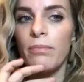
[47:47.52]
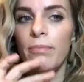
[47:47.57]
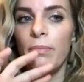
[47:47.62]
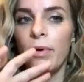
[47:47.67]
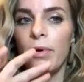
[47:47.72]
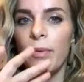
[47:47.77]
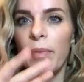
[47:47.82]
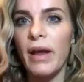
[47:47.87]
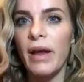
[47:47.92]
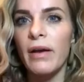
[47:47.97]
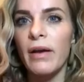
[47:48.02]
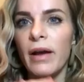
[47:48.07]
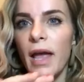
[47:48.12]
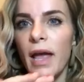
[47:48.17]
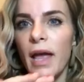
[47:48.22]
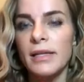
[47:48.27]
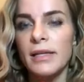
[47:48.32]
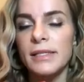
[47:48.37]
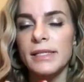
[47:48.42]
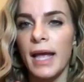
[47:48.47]
prepare
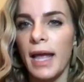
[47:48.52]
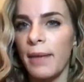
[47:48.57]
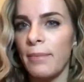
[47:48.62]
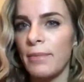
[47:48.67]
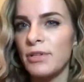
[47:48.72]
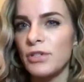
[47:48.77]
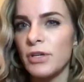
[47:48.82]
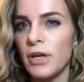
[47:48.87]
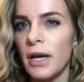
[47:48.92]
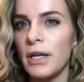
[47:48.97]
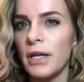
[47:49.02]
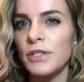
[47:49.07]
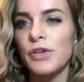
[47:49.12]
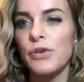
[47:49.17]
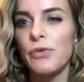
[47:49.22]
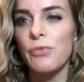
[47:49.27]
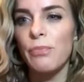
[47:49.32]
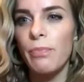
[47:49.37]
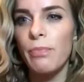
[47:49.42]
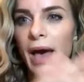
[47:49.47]
ahead of time and try to
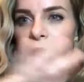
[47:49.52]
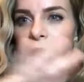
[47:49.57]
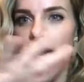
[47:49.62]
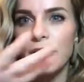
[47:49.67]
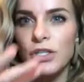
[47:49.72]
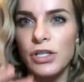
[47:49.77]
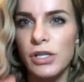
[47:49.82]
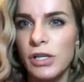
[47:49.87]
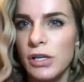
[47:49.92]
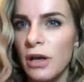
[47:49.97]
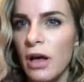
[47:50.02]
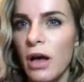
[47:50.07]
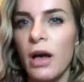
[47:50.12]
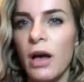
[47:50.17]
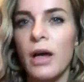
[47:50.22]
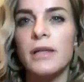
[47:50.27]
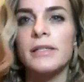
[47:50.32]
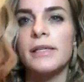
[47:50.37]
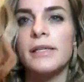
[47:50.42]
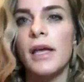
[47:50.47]
do batch
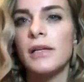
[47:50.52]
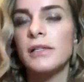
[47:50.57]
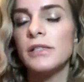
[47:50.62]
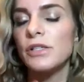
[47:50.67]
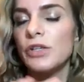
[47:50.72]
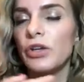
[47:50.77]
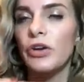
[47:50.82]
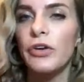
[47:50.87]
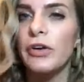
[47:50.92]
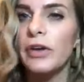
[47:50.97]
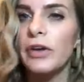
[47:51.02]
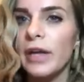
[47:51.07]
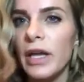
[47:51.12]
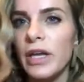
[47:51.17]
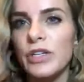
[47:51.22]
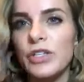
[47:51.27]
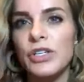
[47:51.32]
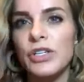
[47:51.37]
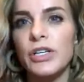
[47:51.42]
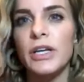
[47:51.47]
content
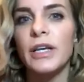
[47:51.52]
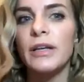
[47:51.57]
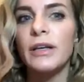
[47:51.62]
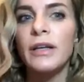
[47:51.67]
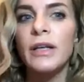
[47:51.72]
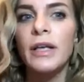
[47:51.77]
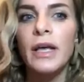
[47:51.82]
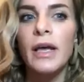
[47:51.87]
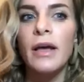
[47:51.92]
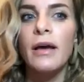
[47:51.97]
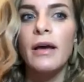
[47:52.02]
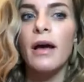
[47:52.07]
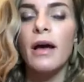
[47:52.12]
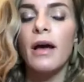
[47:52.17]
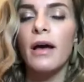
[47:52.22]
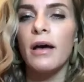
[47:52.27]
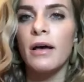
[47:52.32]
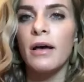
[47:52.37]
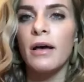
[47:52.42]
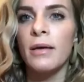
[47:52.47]
creation
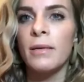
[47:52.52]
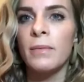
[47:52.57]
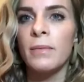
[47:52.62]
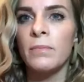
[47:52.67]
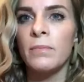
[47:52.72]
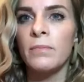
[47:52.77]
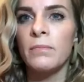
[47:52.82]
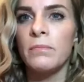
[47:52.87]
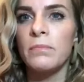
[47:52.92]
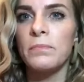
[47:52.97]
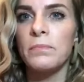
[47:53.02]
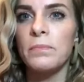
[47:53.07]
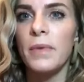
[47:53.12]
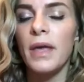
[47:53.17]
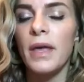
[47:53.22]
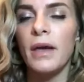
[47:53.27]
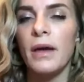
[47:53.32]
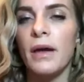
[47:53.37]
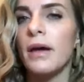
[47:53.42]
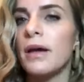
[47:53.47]

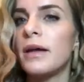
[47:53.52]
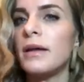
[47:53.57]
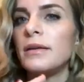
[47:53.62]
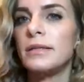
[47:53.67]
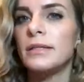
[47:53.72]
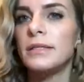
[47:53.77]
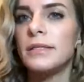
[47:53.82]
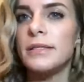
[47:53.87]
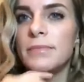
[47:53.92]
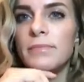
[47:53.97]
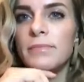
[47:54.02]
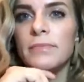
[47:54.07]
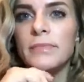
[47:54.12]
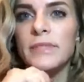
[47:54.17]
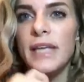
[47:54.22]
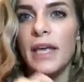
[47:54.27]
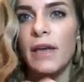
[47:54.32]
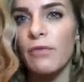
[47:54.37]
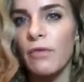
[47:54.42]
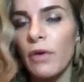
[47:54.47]
and
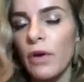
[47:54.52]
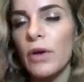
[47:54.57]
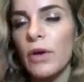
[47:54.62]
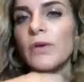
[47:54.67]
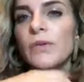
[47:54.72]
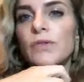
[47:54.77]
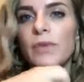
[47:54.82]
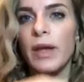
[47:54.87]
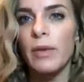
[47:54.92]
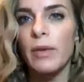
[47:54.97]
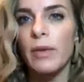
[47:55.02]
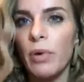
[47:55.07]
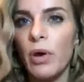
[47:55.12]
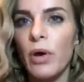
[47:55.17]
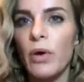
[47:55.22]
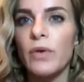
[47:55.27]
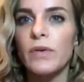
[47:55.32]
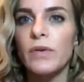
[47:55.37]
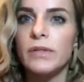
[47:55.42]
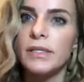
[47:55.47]
take photos, write
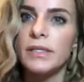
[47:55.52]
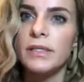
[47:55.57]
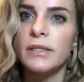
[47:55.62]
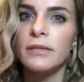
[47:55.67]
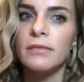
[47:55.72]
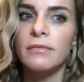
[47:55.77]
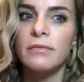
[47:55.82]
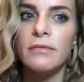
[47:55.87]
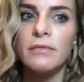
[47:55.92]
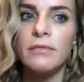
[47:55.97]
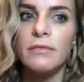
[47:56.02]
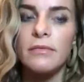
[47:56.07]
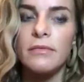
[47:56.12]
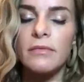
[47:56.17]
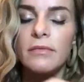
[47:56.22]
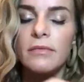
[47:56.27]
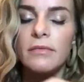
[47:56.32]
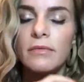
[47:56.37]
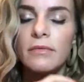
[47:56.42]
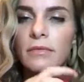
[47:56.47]
posts,
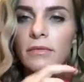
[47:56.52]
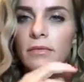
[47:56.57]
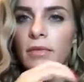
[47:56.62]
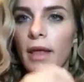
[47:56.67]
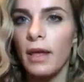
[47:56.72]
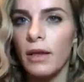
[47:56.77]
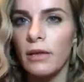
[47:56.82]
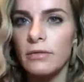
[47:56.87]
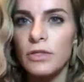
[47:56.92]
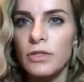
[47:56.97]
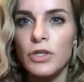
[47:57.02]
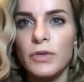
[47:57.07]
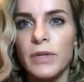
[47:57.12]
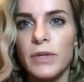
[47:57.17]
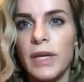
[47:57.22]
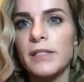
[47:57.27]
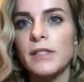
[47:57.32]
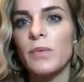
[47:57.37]
like 2 days a week